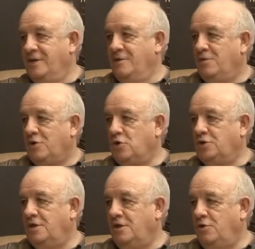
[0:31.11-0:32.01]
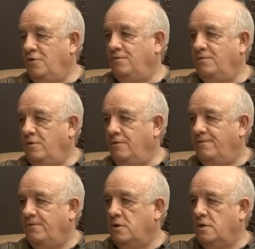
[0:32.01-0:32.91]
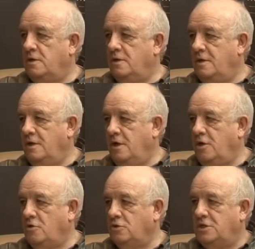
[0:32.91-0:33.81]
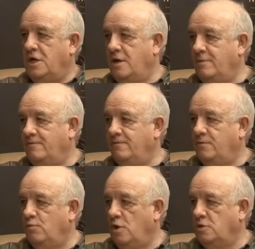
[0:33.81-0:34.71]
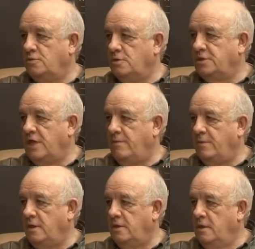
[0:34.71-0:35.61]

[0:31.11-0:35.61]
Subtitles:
because you for a long time have watched what's happening.